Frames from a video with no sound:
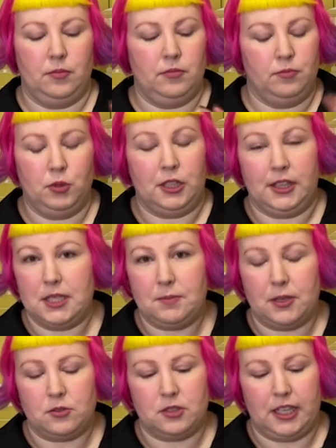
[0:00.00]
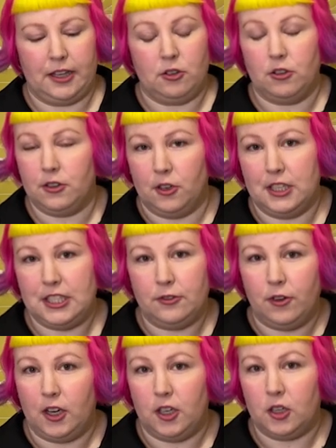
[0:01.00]
putting this puzzle together, although I did
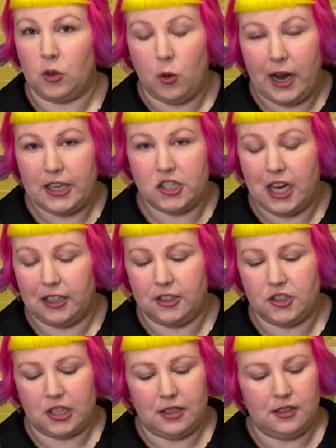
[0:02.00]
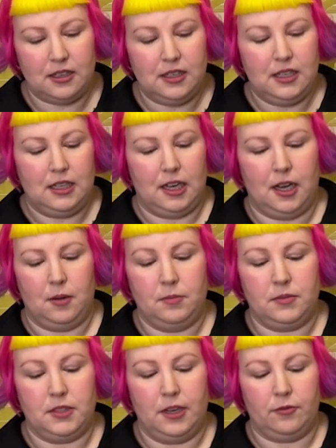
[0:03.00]
find it quite challenging.
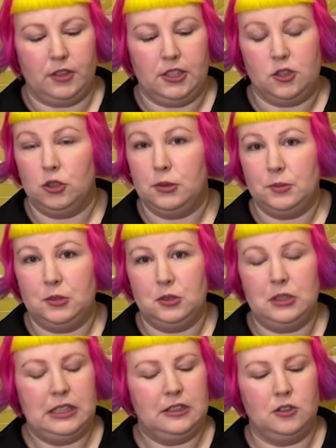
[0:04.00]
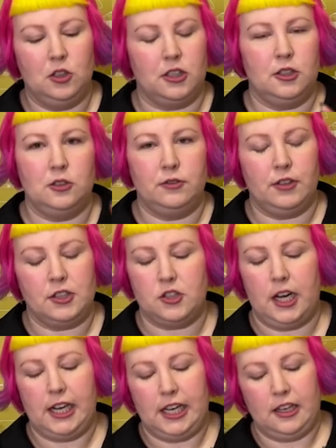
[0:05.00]
Definitely doable, not at all
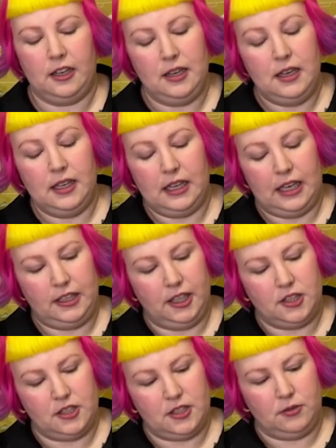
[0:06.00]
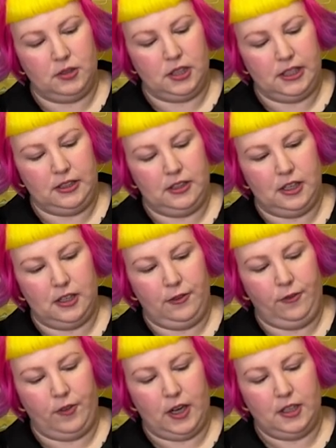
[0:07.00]
frustrating. And yeah, just a really
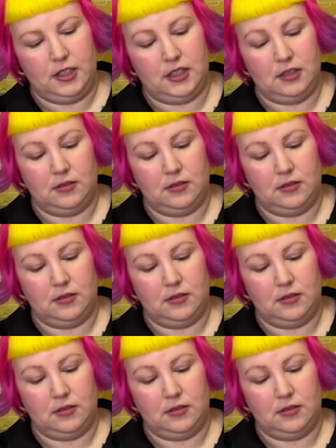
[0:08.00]
fun